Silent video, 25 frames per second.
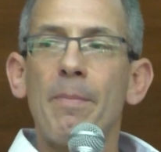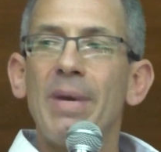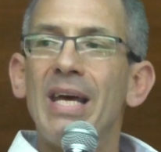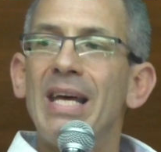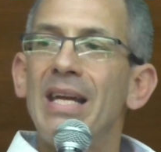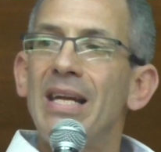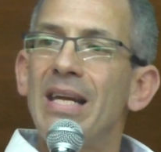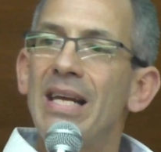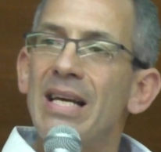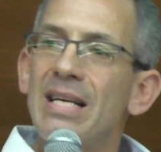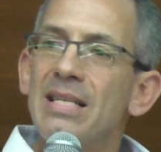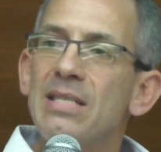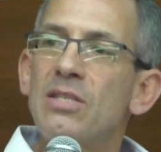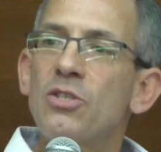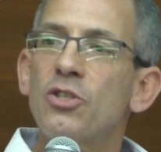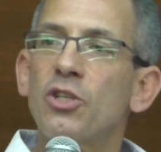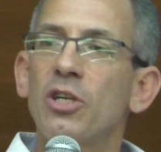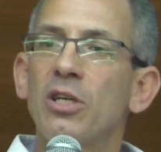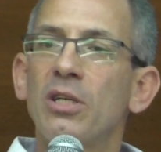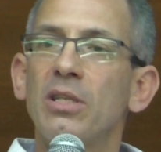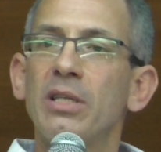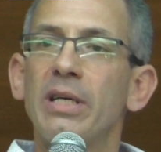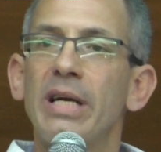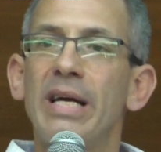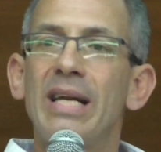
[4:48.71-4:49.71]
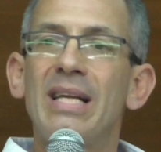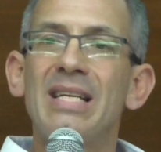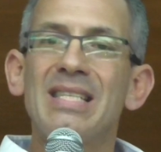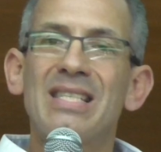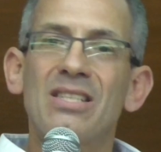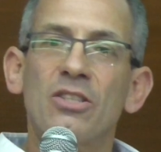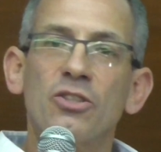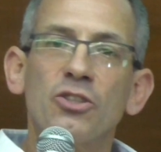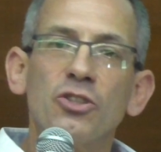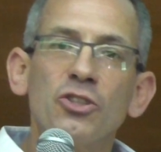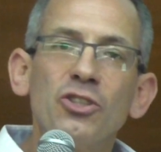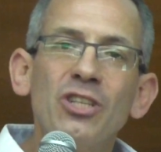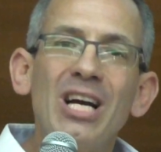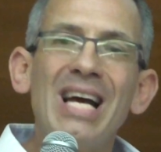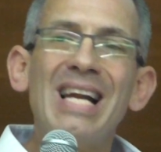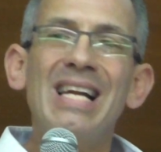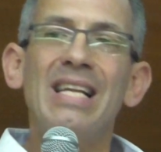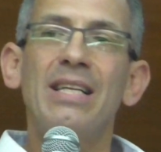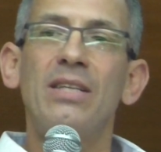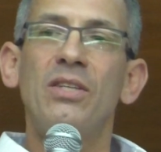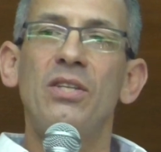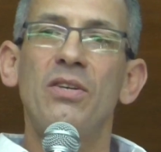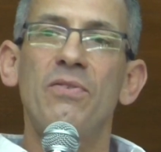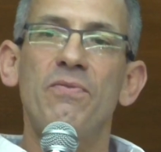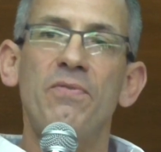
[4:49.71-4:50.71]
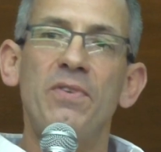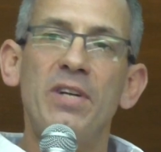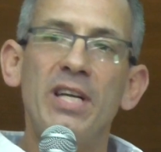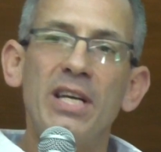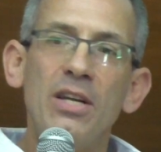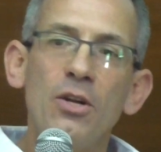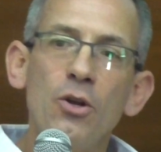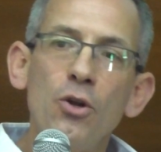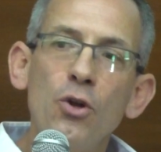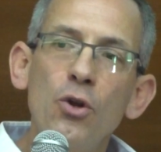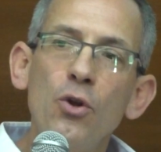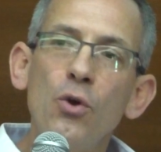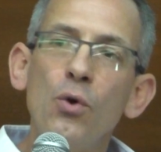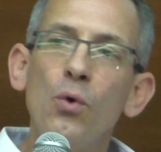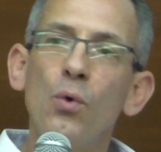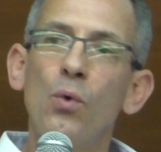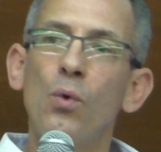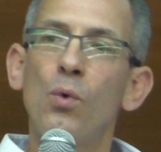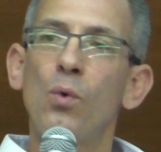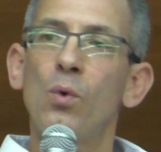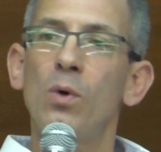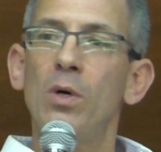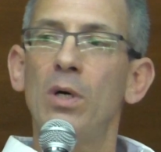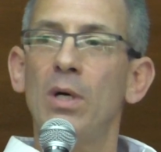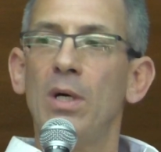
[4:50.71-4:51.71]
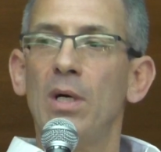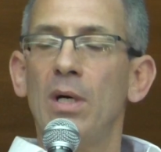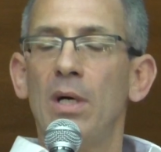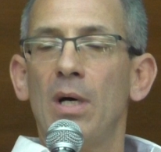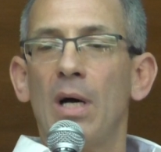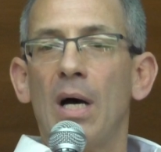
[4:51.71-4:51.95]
In Israel, it is a relatively new